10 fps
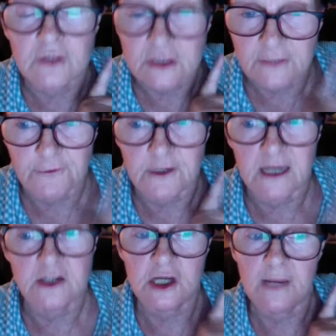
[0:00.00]

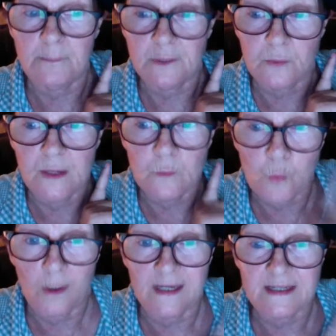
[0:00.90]
differentiate between
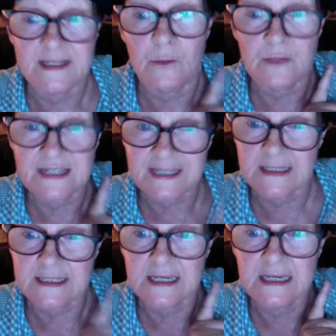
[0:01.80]
what is our
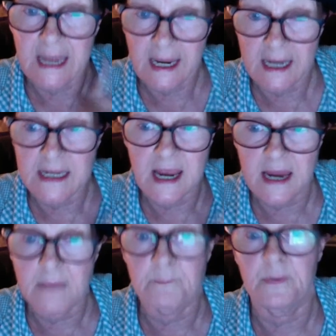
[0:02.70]

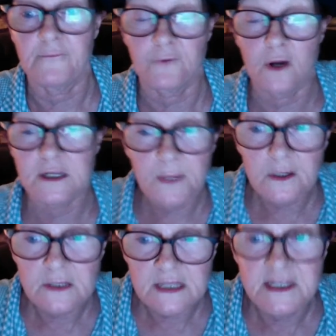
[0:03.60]
1688 Bill of Rights,
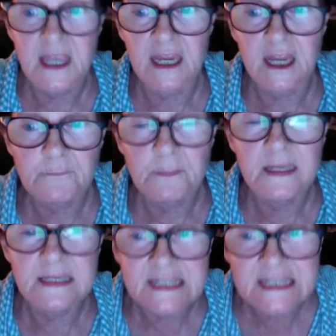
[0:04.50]
because they have
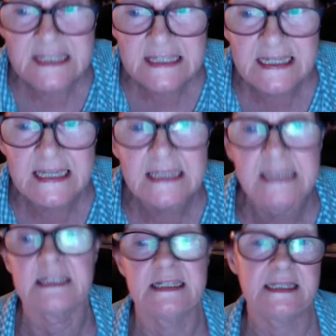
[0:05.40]
been
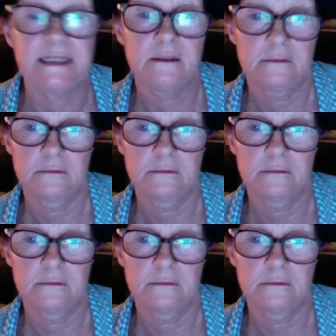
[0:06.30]
sneakily